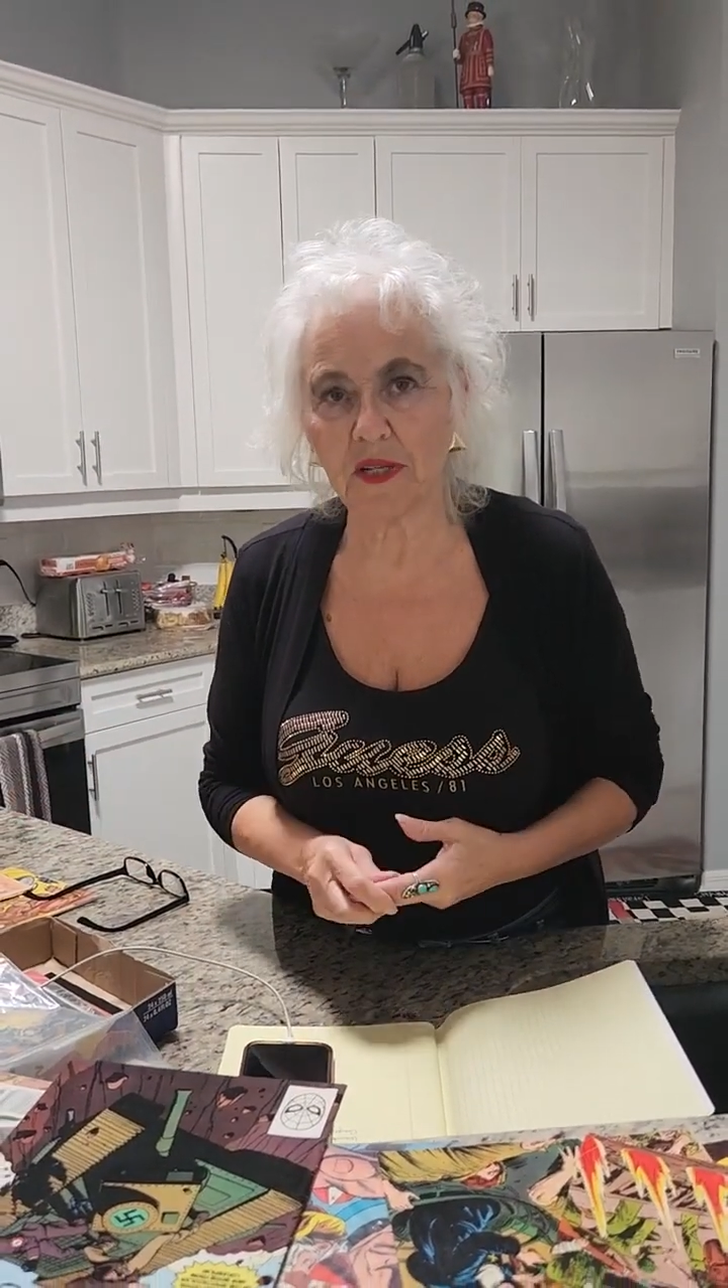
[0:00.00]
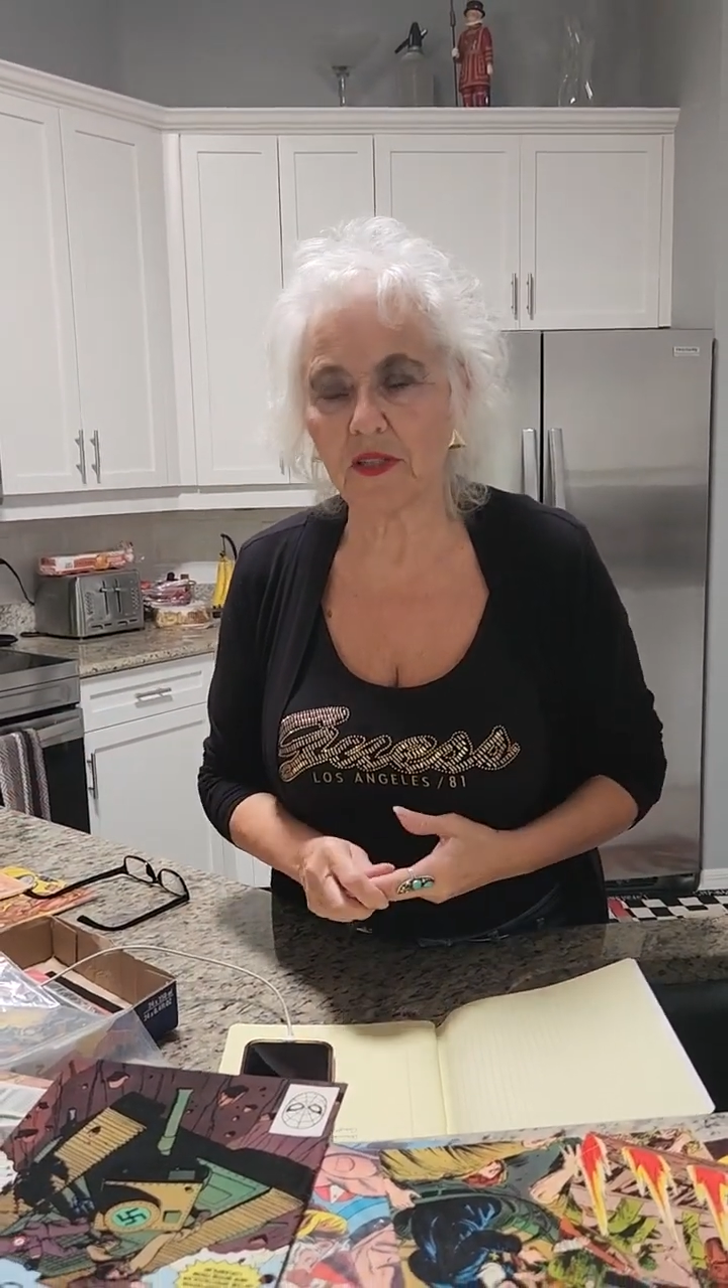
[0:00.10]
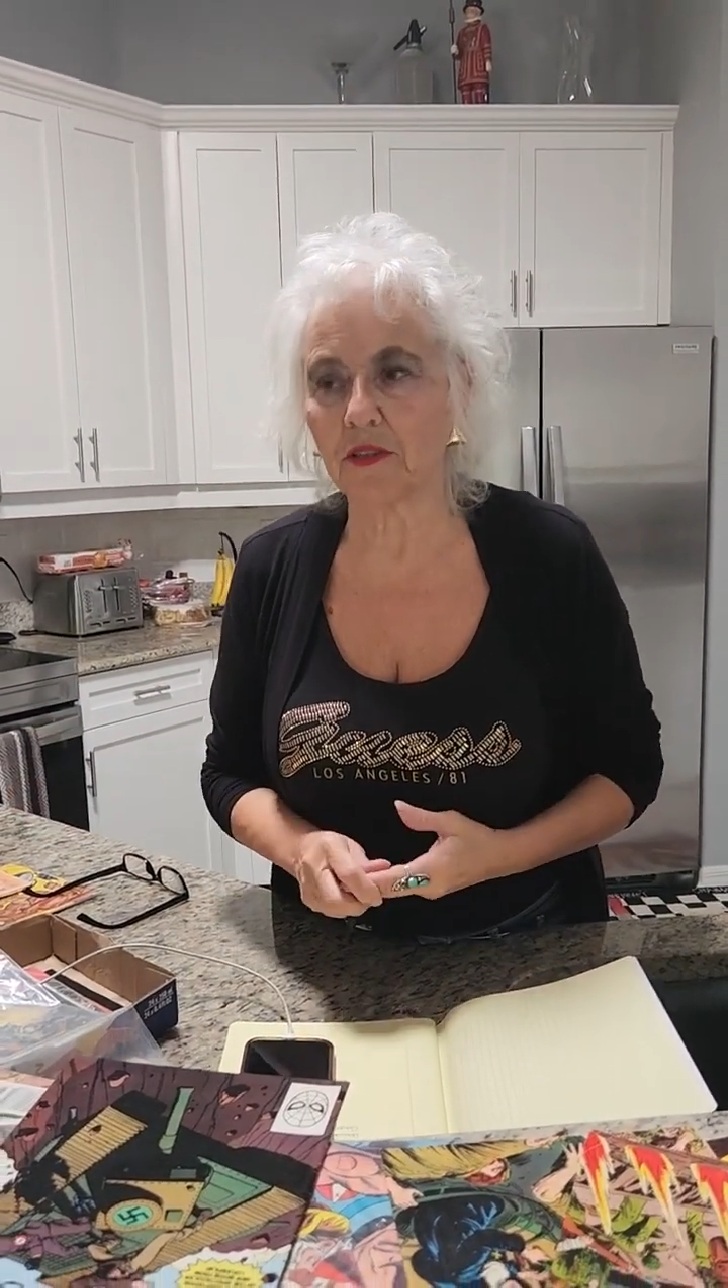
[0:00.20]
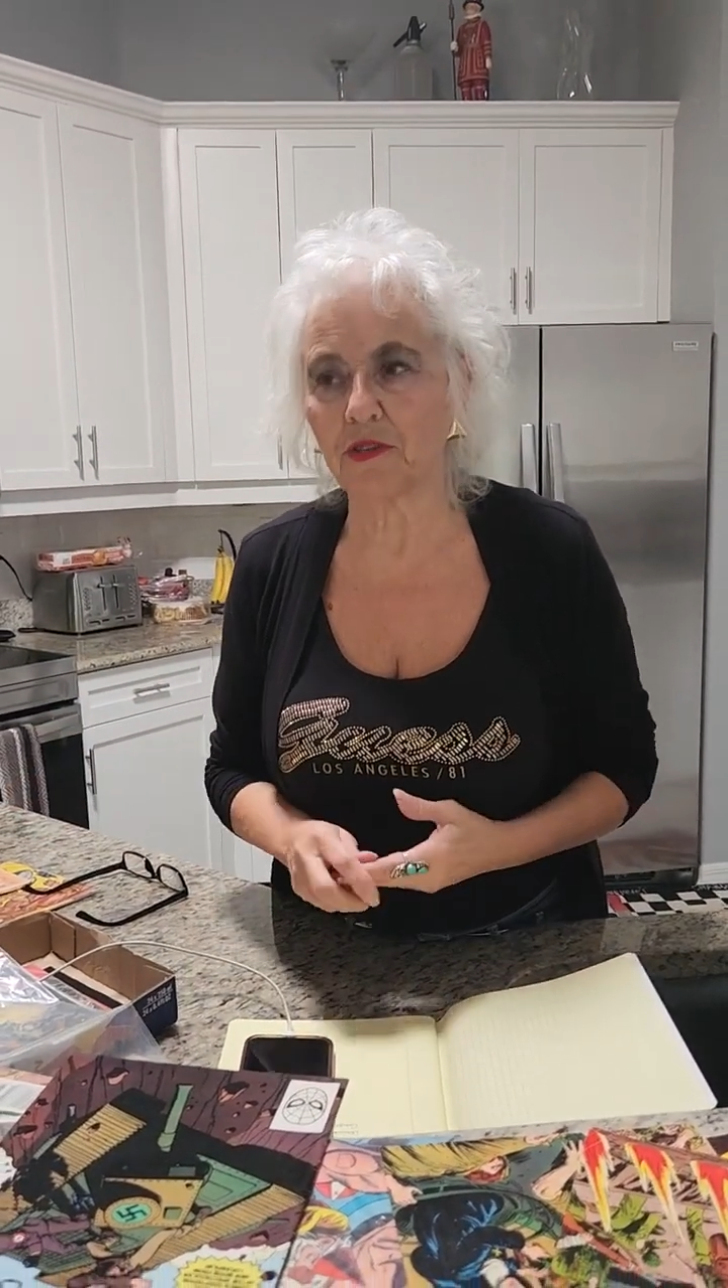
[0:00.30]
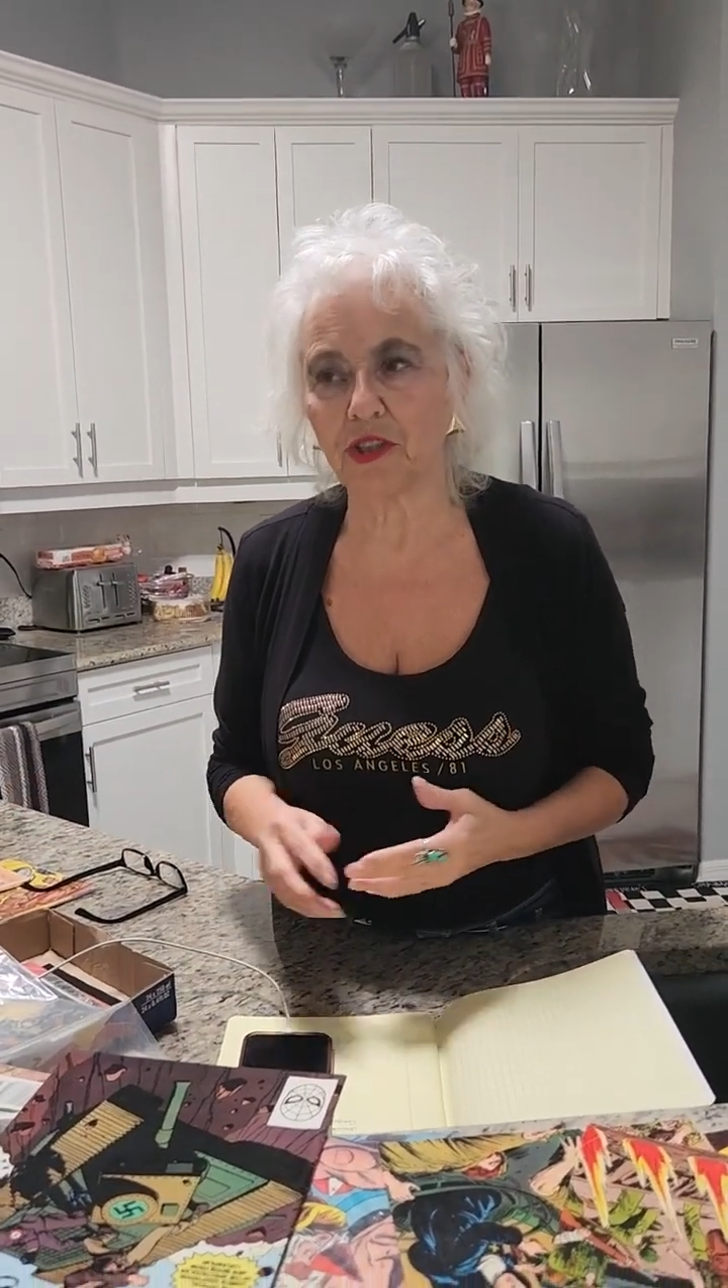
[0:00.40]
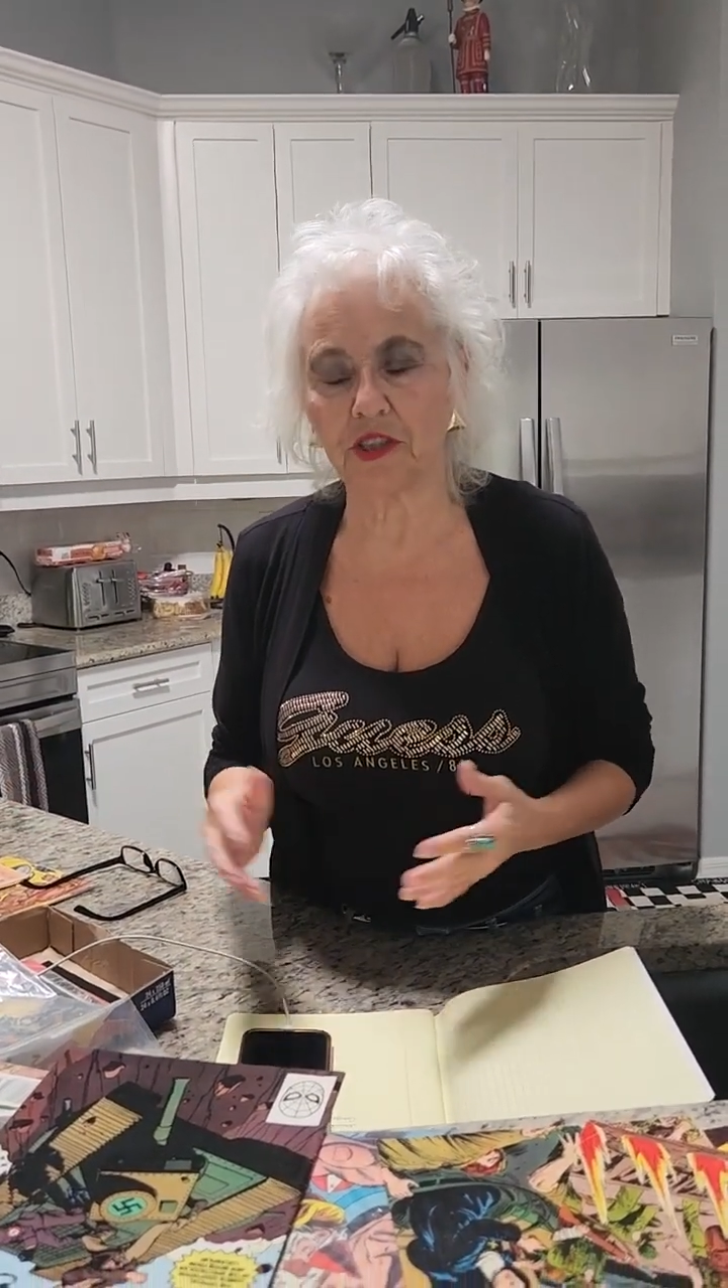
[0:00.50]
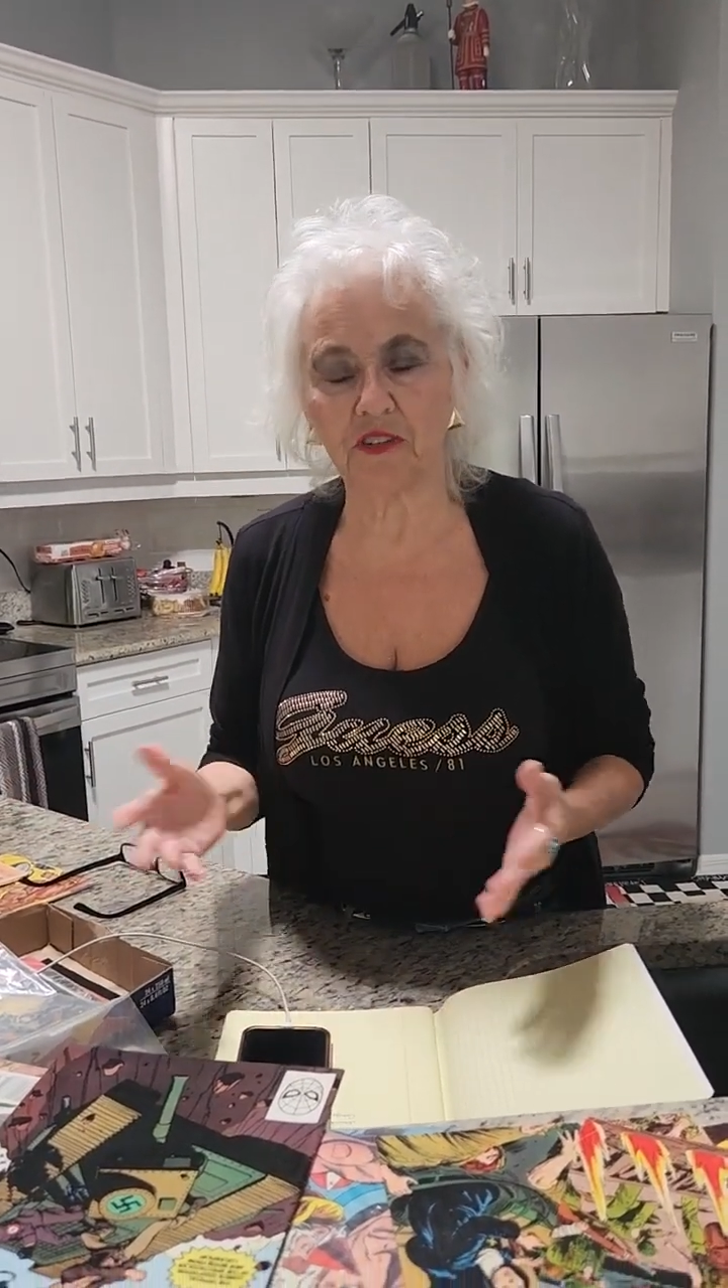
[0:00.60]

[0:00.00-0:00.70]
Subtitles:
resolution.